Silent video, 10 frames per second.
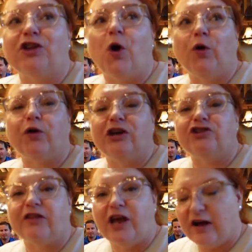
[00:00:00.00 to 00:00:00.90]
whole
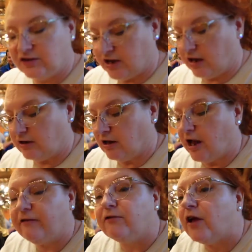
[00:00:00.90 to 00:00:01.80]
crunch on the outside and the
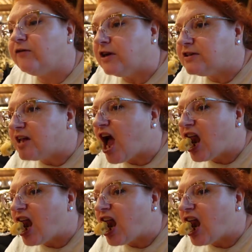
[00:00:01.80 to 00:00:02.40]
light and fluffy inside.